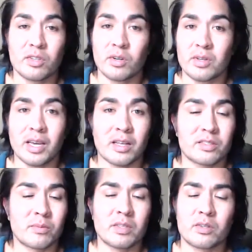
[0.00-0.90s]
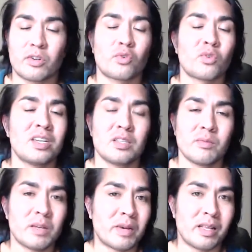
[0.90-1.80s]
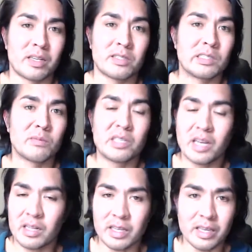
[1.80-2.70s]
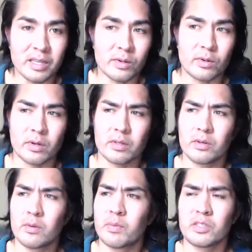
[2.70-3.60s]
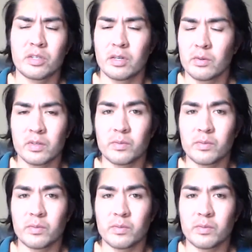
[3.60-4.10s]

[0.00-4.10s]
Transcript: So yeah, some of these are crazy, made by like Simonelli or there are a bunch of other ones.